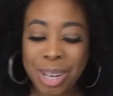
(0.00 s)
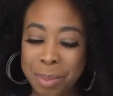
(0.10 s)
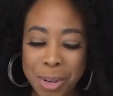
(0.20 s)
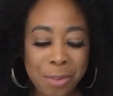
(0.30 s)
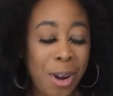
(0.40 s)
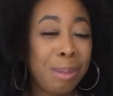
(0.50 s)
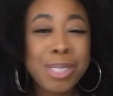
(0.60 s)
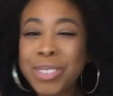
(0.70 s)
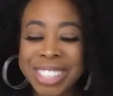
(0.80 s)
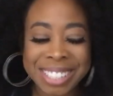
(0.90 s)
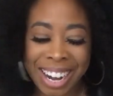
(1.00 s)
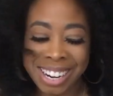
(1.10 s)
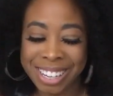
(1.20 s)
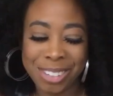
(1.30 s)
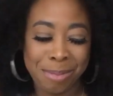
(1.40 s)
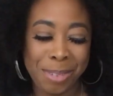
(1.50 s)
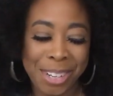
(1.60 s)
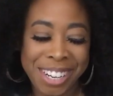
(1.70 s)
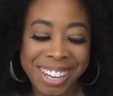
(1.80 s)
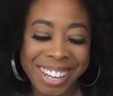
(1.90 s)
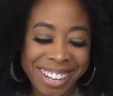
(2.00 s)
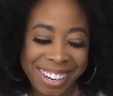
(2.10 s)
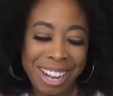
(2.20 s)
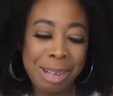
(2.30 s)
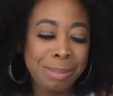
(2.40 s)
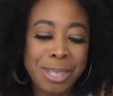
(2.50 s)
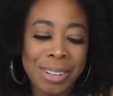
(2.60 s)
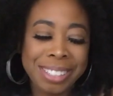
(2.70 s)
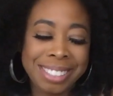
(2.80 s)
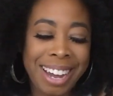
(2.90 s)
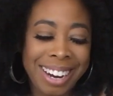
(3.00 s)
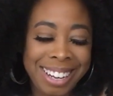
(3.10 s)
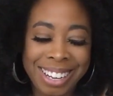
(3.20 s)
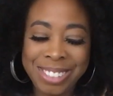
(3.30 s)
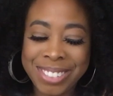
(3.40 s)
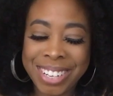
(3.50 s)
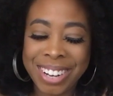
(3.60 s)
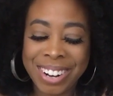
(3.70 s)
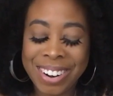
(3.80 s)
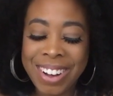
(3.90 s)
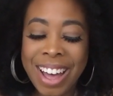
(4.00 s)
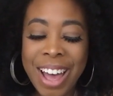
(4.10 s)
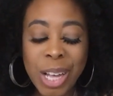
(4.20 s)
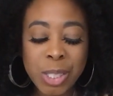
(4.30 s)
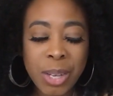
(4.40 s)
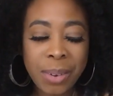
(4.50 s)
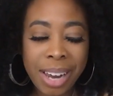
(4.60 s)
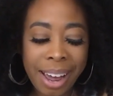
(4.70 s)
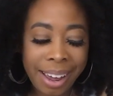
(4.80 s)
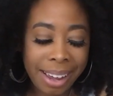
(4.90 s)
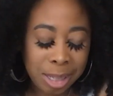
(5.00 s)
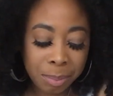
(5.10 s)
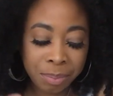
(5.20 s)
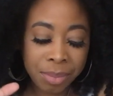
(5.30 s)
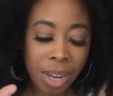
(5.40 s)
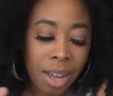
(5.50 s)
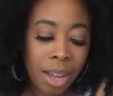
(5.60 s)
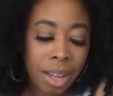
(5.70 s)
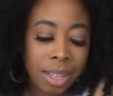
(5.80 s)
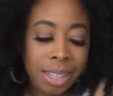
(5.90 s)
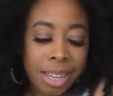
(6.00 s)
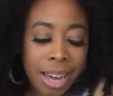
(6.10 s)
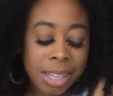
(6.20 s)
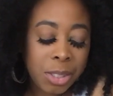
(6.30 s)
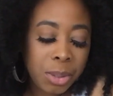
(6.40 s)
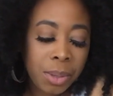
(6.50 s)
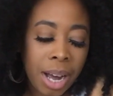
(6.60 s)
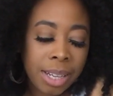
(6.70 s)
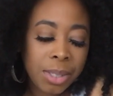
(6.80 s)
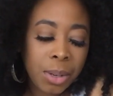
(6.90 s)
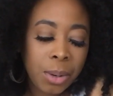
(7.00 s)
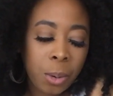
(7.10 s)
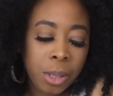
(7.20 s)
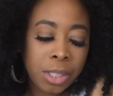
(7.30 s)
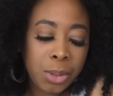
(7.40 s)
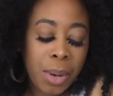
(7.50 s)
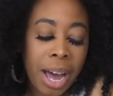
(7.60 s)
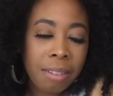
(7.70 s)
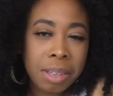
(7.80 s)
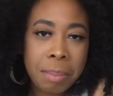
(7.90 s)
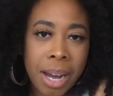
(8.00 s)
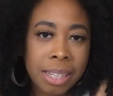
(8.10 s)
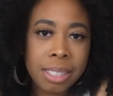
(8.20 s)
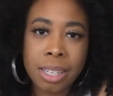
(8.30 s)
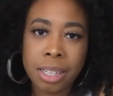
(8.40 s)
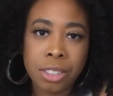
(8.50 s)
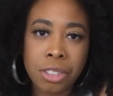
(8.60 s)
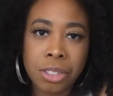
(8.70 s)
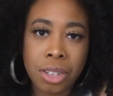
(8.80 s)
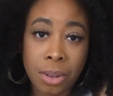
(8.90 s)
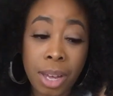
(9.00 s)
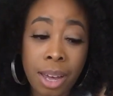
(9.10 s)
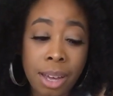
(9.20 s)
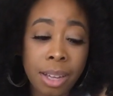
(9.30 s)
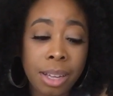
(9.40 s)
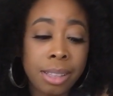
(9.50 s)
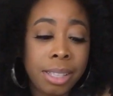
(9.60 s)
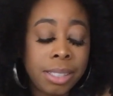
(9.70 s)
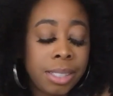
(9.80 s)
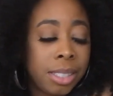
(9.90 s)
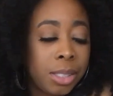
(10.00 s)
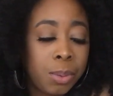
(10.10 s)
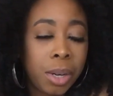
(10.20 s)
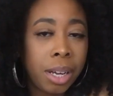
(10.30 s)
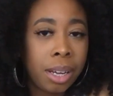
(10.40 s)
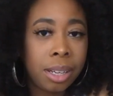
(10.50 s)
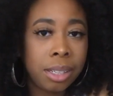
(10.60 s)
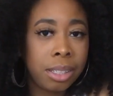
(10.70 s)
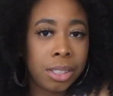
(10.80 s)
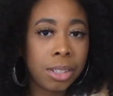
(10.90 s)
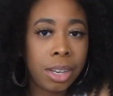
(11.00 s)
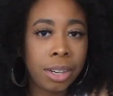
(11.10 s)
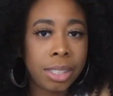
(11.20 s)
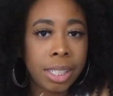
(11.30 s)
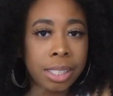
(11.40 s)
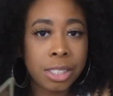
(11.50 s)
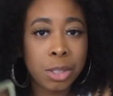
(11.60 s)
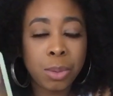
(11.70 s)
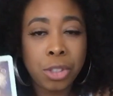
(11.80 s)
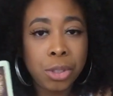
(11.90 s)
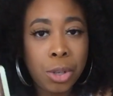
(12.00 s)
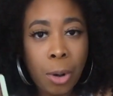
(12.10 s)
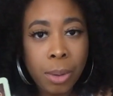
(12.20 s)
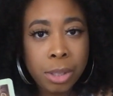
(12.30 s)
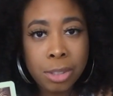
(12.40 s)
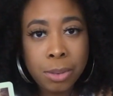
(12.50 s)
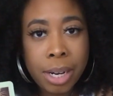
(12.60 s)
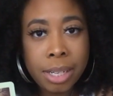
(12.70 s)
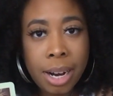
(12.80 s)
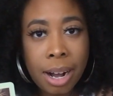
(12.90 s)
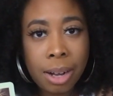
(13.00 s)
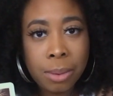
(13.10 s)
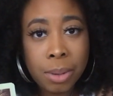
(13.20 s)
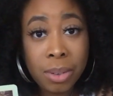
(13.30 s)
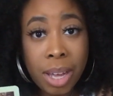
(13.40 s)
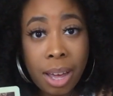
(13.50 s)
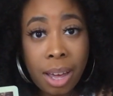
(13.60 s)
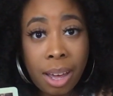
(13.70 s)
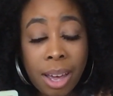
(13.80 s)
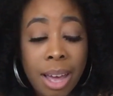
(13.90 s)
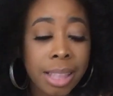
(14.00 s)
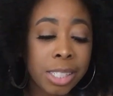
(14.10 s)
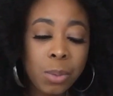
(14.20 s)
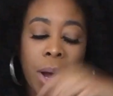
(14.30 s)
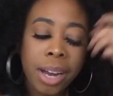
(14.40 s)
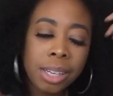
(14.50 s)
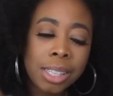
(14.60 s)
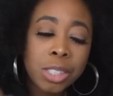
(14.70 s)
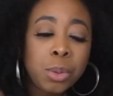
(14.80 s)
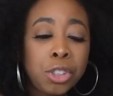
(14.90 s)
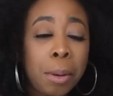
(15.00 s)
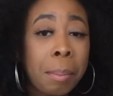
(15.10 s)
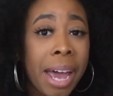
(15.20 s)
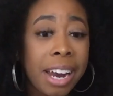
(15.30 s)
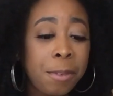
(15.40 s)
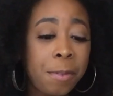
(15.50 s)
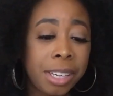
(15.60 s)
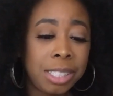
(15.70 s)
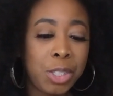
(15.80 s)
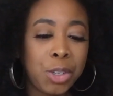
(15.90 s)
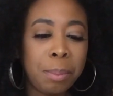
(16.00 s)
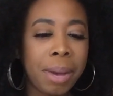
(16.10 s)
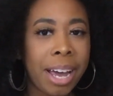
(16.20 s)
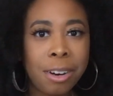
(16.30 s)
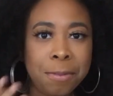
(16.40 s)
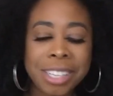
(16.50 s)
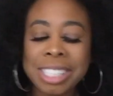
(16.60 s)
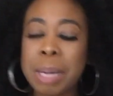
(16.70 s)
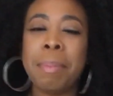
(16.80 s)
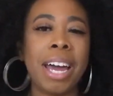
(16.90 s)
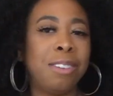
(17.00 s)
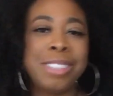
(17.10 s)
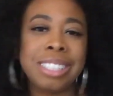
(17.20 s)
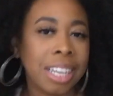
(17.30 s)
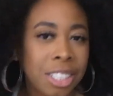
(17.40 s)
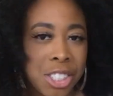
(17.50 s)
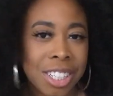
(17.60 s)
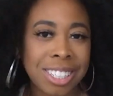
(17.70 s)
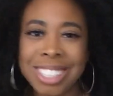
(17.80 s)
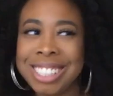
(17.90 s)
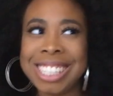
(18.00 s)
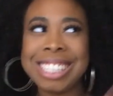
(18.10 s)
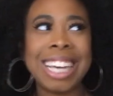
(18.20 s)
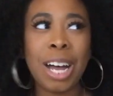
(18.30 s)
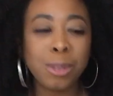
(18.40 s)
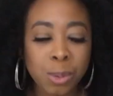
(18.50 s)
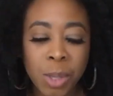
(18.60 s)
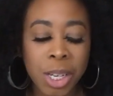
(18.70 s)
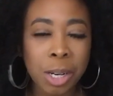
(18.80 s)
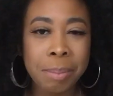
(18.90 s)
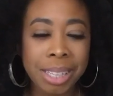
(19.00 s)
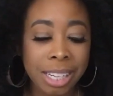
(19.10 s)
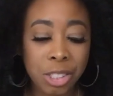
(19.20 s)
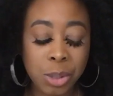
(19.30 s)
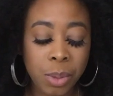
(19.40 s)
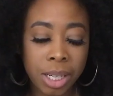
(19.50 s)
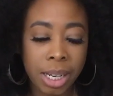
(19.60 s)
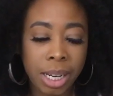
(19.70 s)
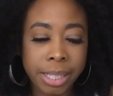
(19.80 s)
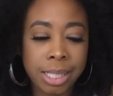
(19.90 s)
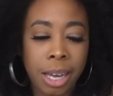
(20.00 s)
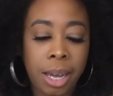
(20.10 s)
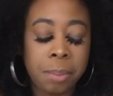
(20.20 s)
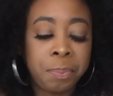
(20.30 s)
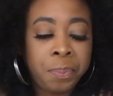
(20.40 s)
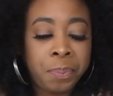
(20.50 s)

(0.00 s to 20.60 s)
beautiful. I'm so excited, group 3. I'm so excited. Can you tell? So, like, yes, you guys are going to have the Midas touch, okay? This is what you're learning. This is what you're going through right now, okay? That's what you're manifesting. You're manifesting manifestation. And it sounds weird, but that's just what it is. Like,